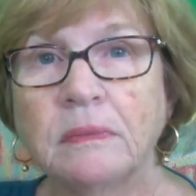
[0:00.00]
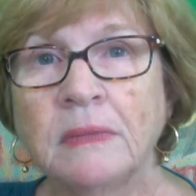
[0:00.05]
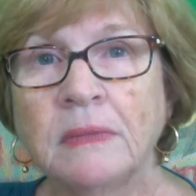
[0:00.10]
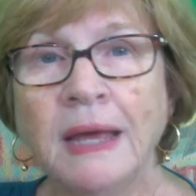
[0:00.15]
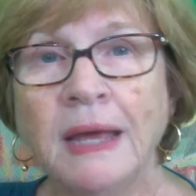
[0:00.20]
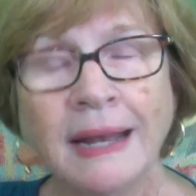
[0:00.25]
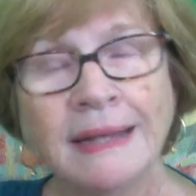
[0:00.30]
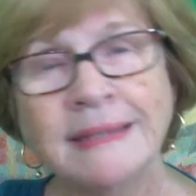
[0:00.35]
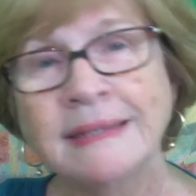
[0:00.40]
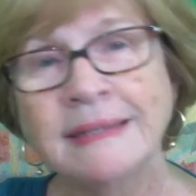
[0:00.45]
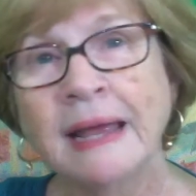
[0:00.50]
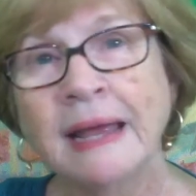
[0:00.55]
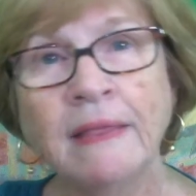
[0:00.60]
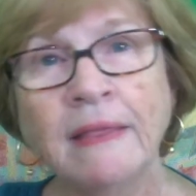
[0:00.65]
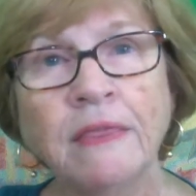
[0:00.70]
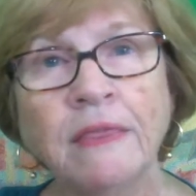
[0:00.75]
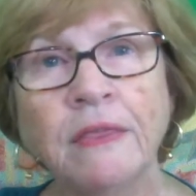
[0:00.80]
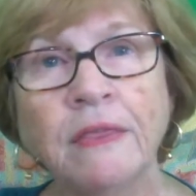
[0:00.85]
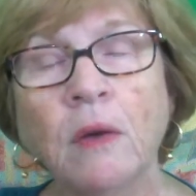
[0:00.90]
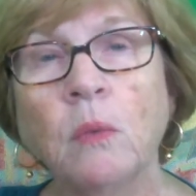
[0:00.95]
And I sat
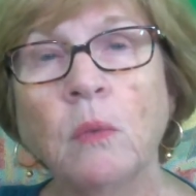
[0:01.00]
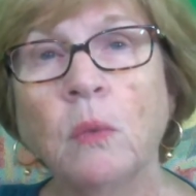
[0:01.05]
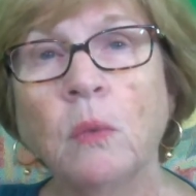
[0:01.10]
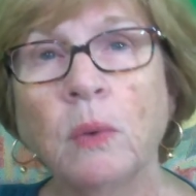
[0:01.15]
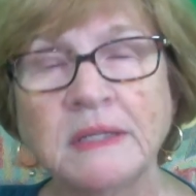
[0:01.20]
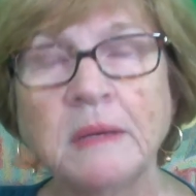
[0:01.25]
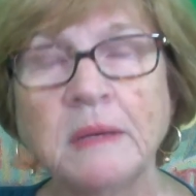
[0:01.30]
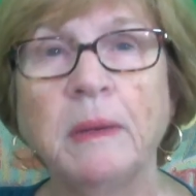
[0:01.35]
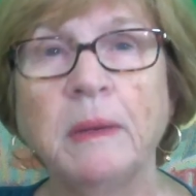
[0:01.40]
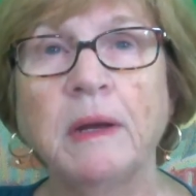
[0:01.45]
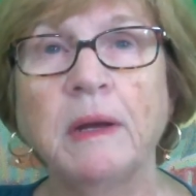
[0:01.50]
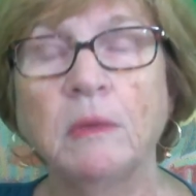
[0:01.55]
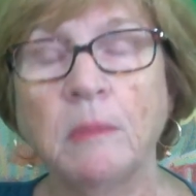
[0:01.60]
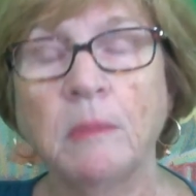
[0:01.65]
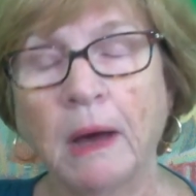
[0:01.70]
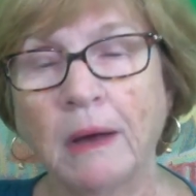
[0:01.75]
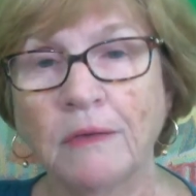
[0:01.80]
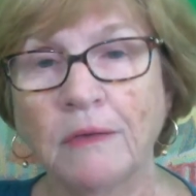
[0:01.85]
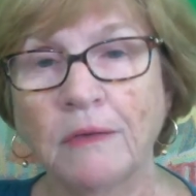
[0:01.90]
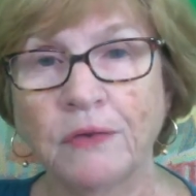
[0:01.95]
and thought, well, what's a better
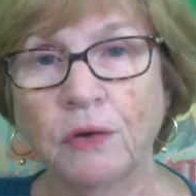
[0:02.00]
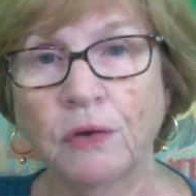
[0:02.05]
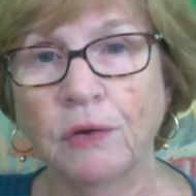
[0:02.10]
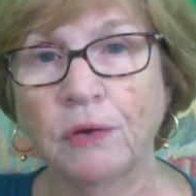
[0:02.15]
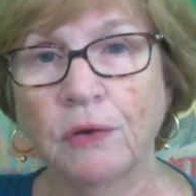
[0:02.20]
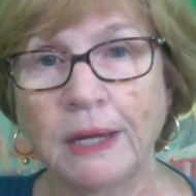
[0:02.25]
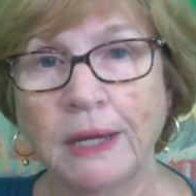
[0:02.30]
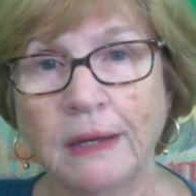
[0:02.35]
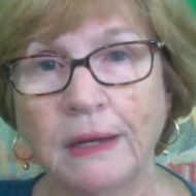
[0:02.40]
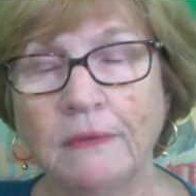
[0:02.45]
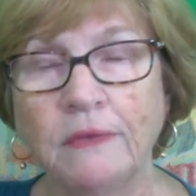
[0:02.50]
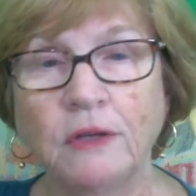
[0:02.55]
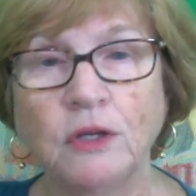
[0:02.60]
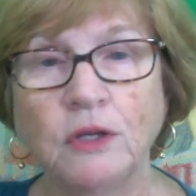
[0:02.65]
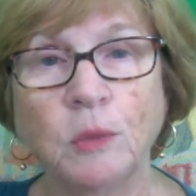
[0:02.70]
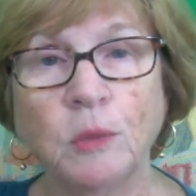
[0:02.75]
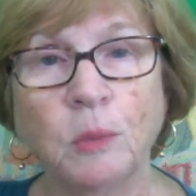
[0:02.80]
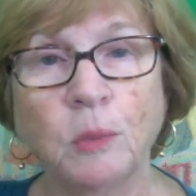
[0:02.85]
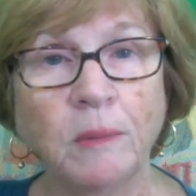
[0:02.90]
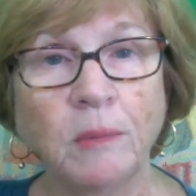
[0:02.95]
model for your kid? That
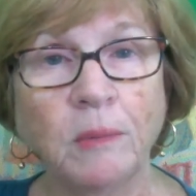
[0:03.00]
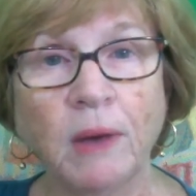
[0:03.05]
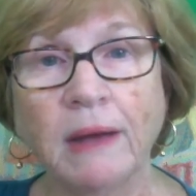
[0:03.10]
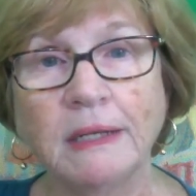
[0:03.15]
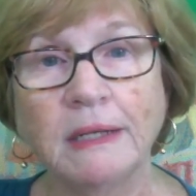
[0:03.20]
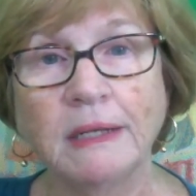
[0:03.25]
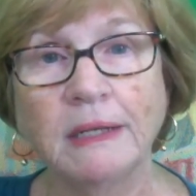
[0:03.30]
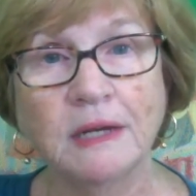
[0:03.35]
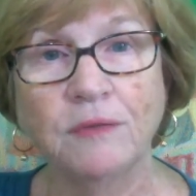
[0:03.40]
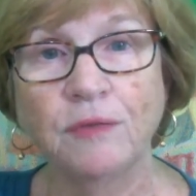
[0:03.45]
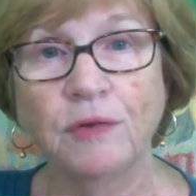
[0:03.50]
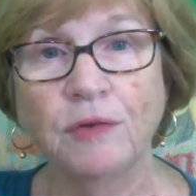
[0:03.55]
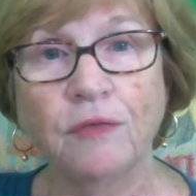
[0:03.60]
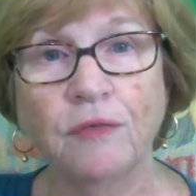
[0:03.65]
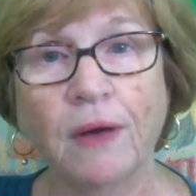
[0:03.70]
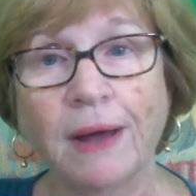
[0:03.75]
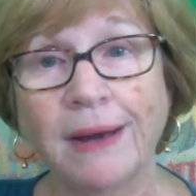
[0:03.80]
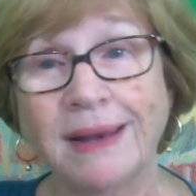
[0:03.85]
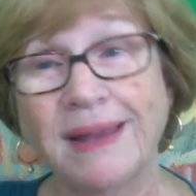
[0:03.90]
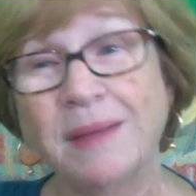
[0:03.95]
you bring brownies every
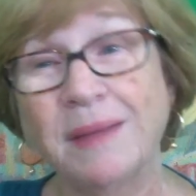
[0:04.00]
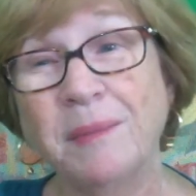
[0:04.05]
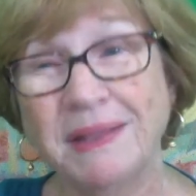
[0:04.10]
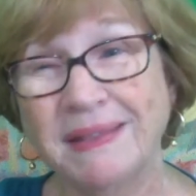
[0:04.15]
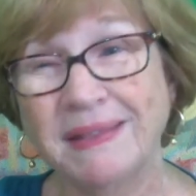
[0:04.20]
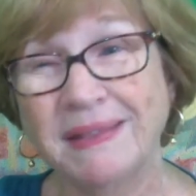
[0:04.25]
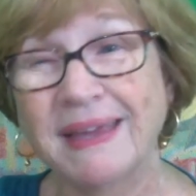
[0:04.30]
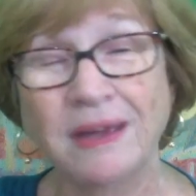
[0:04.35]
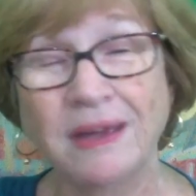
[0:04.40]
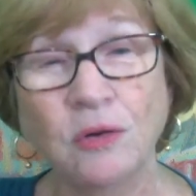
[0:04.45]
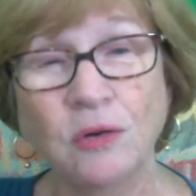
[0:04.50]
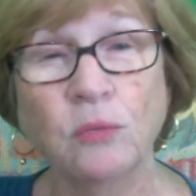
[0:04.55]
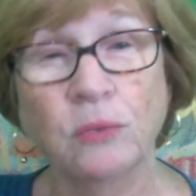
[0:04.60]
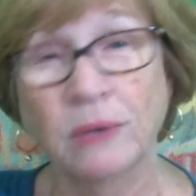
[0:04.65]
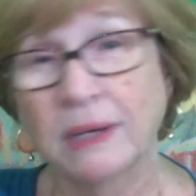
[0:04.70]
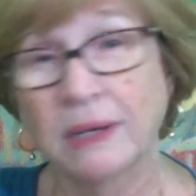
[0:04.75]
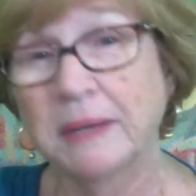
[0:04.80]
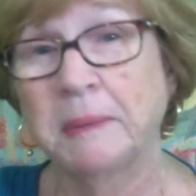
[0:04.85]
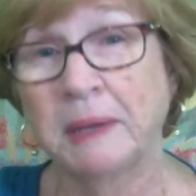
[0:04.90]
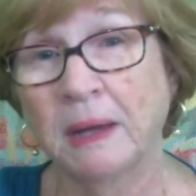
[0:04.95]
Friday? I mean, the kid will
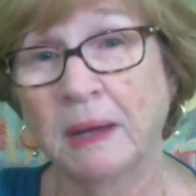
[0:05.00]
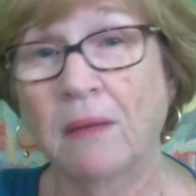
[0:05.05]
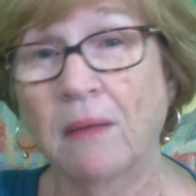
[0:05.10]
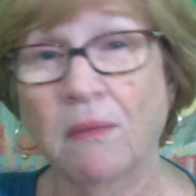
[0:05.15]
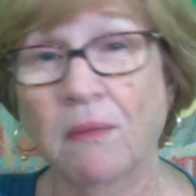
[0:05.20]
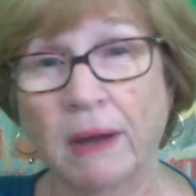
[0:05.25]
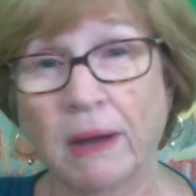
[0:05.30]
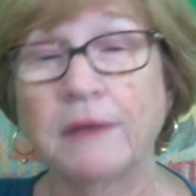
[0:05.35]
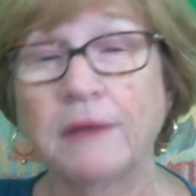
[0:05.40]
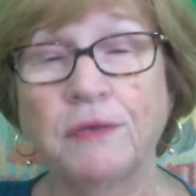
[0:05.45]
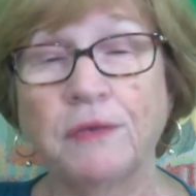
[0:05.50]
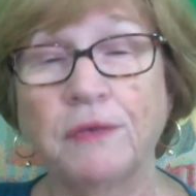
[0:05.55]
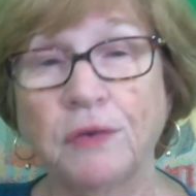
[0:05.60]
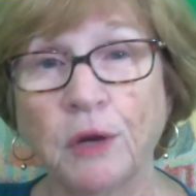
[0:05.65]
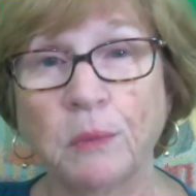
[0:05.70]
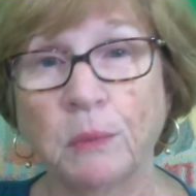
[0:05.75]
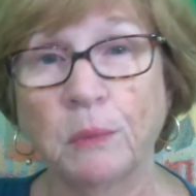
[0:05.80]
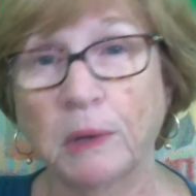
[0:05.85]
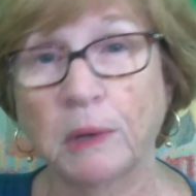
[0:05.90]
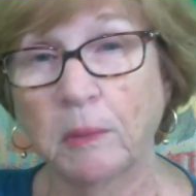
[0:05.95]
really be all right if you
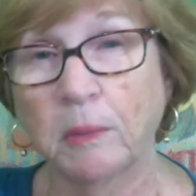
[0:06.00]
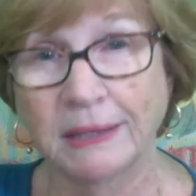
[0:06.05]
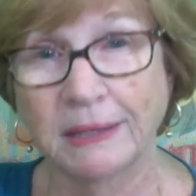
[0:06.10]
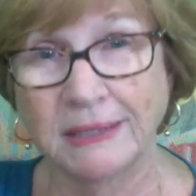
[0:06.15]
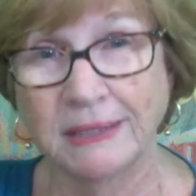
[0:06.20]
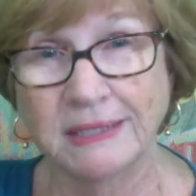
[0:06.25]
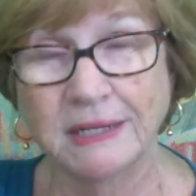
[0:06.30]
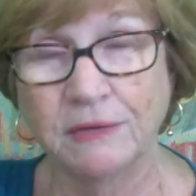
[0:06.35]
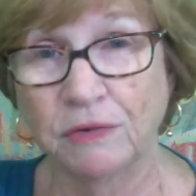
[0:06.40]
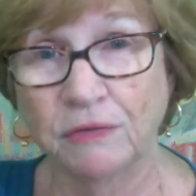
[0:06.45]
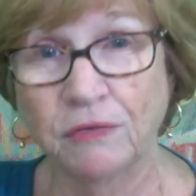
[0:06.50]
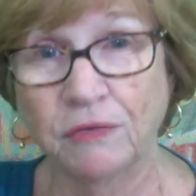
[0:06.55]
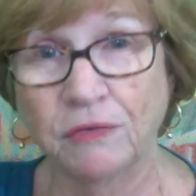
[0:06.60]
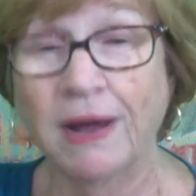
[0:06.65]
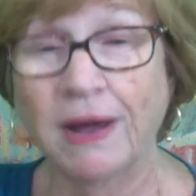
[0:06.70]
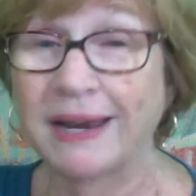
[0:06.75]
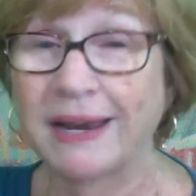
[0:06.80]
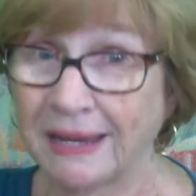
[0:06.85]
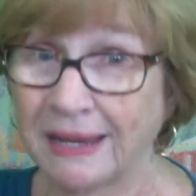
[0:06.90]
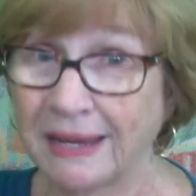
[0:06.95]
don't bring brownies every
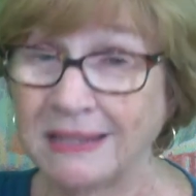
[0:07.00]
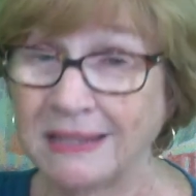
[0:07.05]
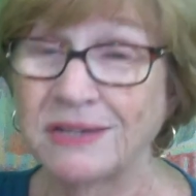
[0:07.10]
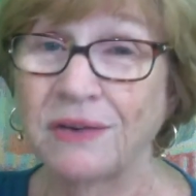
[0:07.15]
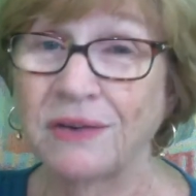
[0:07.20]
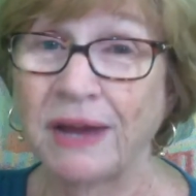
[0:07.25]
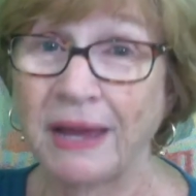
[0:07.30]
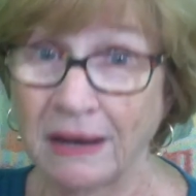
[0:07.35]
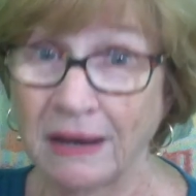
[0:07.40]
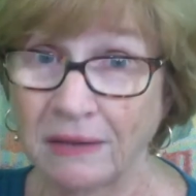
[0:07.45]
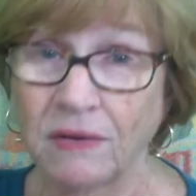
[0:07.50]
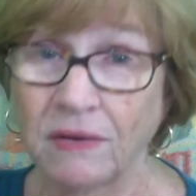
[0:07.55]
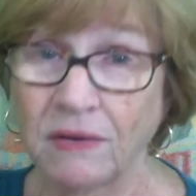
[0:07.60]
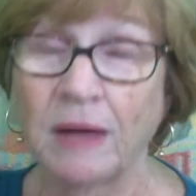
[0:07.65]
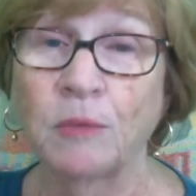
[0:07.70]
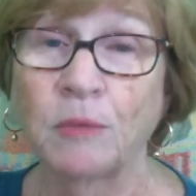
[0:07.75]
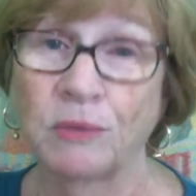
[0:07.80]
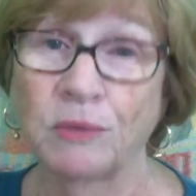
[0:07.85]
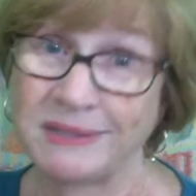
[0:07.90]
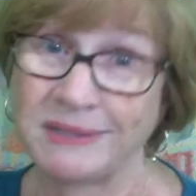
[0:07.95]
Friday. Kids are a hell of a
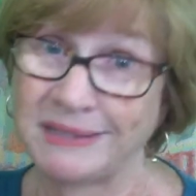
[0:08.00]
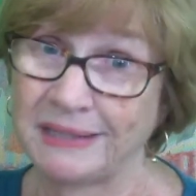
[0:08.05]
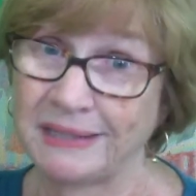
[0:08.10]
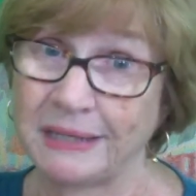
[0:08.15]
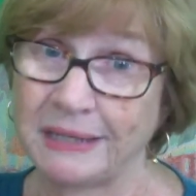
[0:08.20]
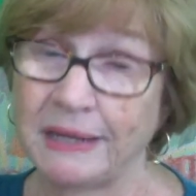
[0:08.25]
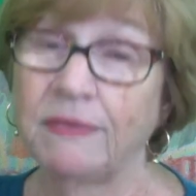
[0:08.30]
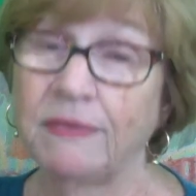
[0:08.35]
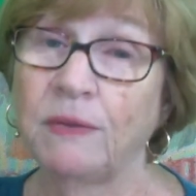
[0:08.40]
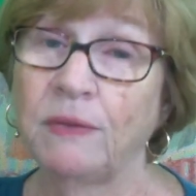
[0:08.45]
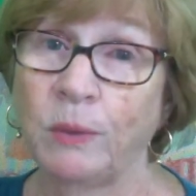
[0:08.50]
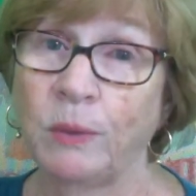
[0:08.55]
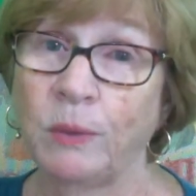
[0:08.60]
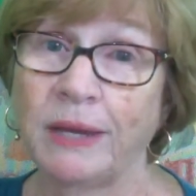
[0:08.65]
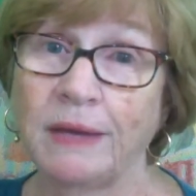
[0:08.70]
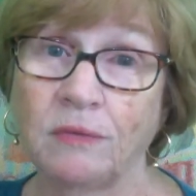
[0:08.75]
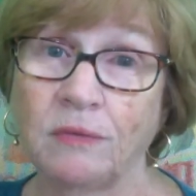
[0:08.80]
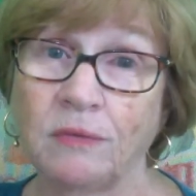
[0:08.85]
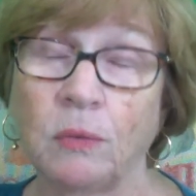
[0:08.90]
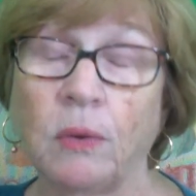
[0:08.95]
lot more resilient than we
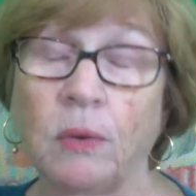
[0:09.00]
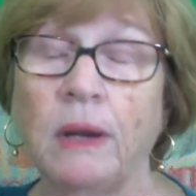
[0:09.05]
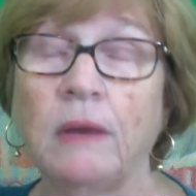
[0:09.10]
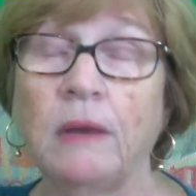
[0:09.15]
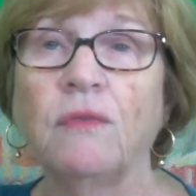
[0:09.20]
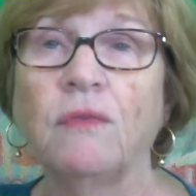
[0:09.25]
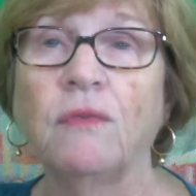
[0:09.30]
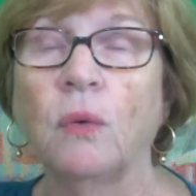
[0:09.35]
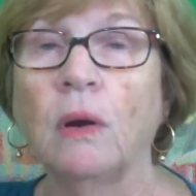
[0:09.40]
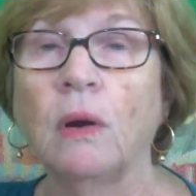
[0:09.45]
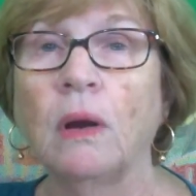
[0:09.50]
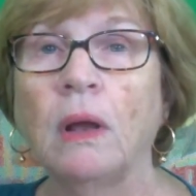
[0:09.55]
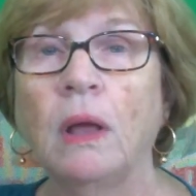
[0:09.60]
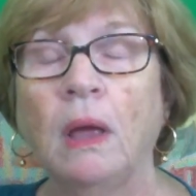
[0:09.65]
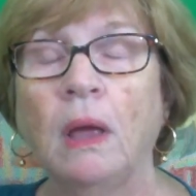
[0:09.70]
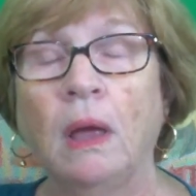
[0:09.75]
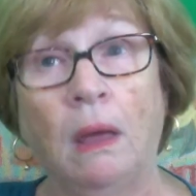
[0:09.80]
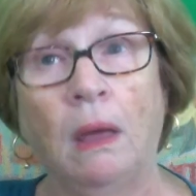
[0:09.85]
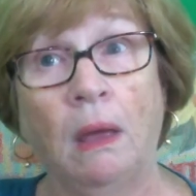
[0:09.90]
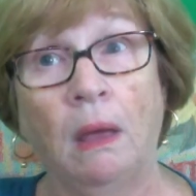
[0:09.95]
give them credit for.
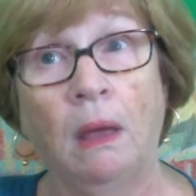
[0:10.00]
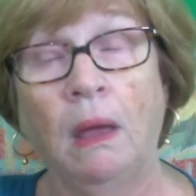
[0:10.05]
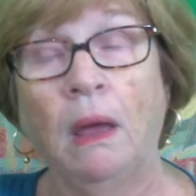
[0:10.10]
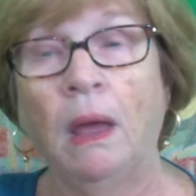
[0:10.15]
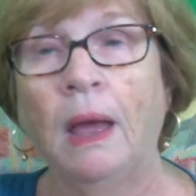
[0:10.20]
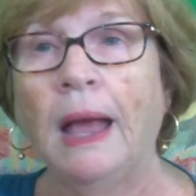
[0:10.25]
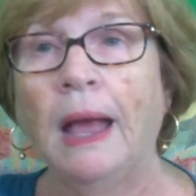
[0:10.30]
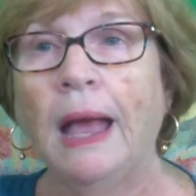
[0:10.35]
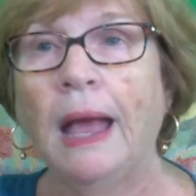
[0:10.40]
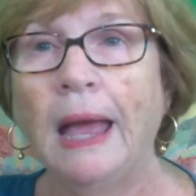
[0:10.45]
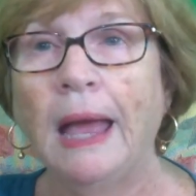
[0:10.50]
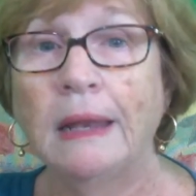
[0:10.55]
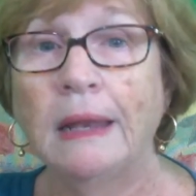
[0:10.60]
And